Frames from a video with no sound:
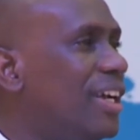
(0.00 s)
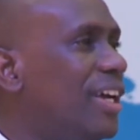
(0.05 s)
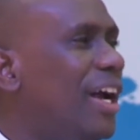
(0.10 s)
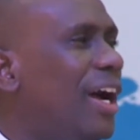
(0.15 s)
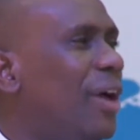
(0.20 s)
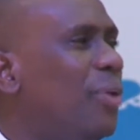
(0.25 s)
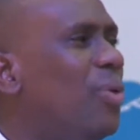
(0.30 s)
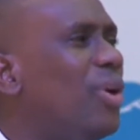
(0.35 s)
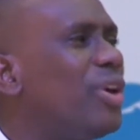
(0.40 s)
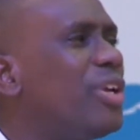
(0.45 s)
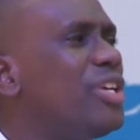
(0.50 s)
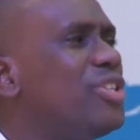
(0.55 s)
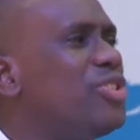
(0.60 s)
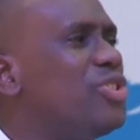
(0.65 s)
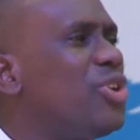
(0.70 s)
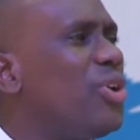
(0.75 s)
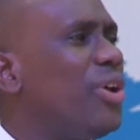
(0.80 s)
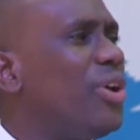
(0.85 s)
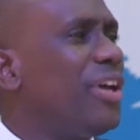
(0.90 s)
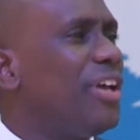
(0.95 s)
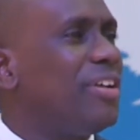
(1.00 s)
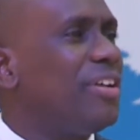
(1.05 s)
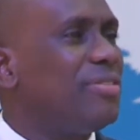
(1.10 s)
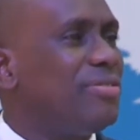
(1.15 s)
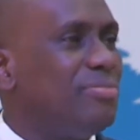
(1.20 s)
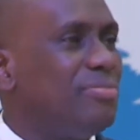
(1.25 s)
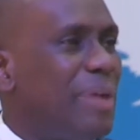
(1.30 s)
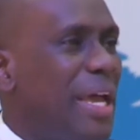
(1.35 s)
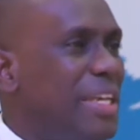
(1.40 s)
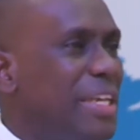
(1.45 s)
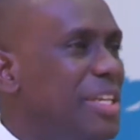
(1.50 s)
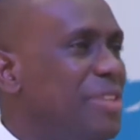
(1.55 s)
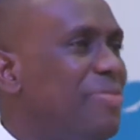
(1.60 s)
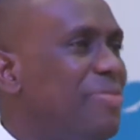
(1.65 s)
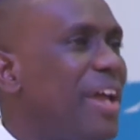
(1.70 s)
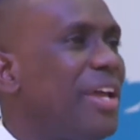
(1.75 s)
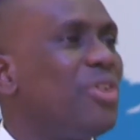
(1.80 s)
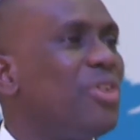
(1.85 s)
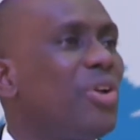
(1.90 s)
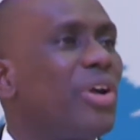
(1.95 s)
And what a joy by
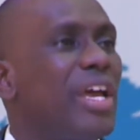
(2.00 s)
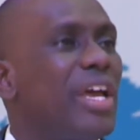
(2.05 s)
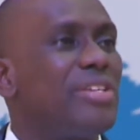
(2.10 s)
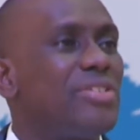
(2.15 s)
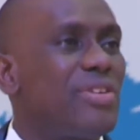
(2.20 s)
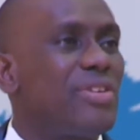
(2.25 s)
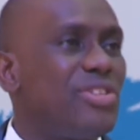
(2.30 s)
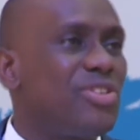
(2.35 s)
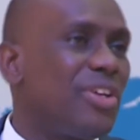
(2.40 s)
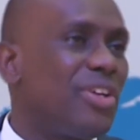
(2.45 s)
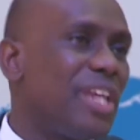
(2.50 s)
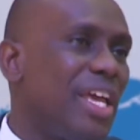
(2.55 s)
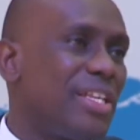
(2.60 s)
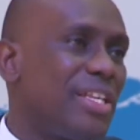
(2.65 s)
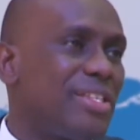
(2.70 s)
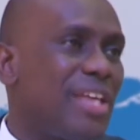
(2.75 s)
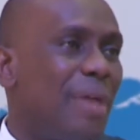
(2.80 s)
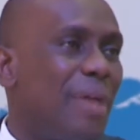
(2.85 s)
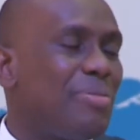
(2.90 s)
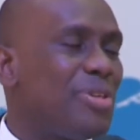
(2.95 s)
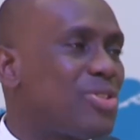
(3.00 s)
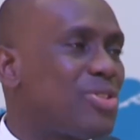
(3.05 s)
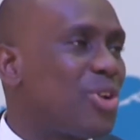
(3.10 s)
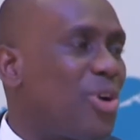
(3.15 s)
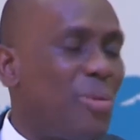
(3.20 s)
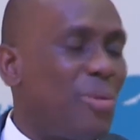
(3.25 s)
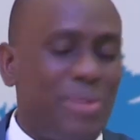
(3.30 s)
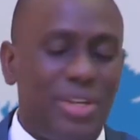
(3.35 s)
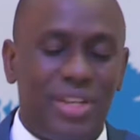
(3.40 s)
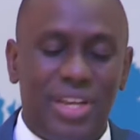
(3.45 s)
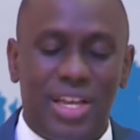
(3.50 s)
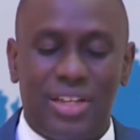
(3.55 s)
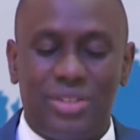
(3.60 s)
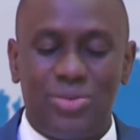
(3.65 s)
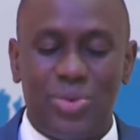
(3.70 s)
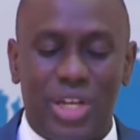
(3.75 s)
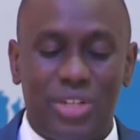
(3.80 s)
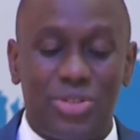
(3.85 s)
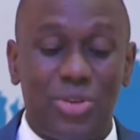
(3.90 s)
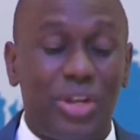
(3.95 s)
divine orchestration exam is coming and
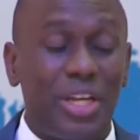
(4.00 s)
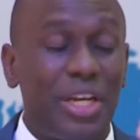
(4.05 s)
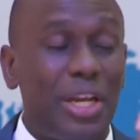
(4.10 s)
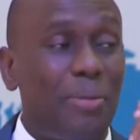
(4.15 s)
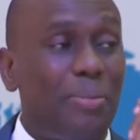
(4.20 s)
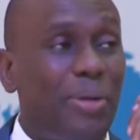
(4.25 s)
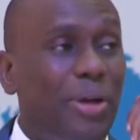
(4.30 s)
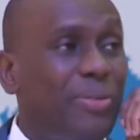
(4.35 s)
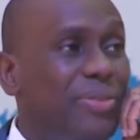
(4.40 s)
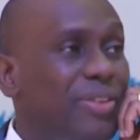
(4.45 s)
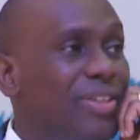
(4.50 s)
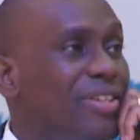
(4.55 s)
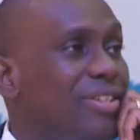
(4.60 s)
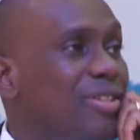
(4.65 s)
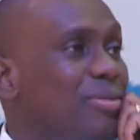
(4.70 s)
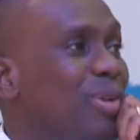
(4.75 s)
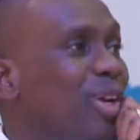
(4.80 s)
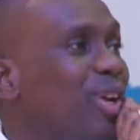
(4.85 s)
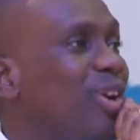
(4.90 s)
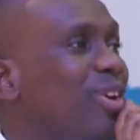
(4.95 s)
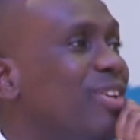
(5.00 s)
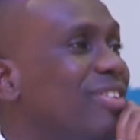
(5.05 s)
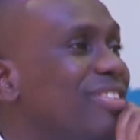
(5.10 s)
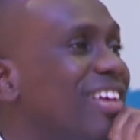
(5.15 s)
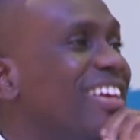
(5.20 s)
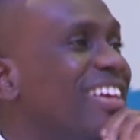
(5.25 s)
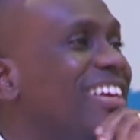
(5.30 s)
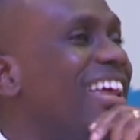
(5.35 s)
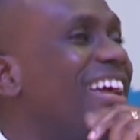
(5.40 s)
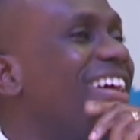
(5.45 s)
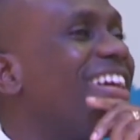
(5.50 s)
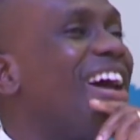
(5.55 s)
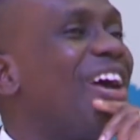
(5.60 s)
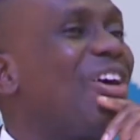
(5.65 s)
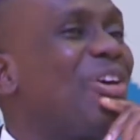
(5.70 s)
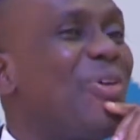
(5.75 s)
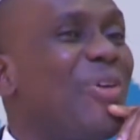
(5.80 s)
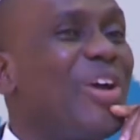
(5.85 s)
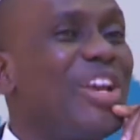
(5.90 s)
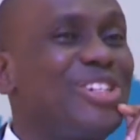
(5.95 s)
we are talking about this because there are
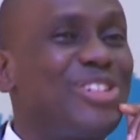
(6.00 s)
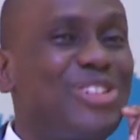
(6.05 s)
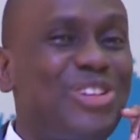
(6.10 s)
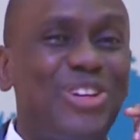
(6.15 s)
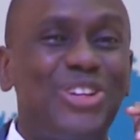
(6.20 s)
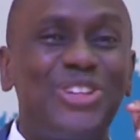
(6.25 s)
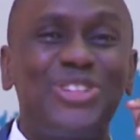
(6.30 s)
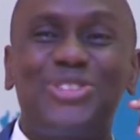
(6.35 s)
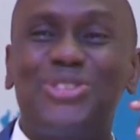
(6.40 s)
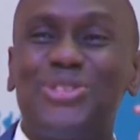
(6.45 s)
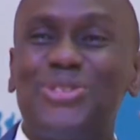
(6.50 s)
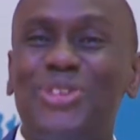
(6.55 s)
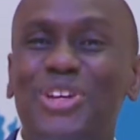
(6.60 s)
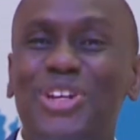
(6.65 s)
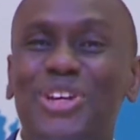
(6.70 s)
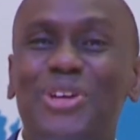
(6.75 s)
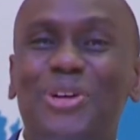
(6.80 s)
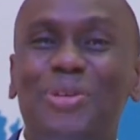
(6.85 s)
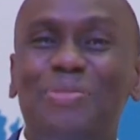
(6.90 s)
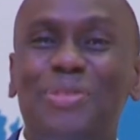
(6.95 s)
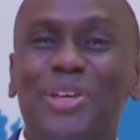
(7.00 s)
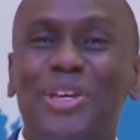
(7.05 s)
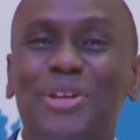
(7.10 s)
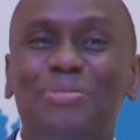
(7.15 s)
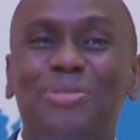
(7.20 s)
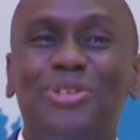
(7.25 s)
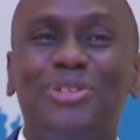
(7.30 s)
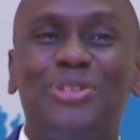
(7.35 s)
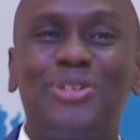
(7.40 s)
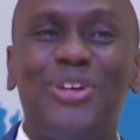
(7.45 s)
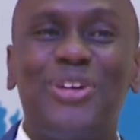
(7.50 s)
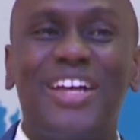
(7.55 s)
questions you will not be able to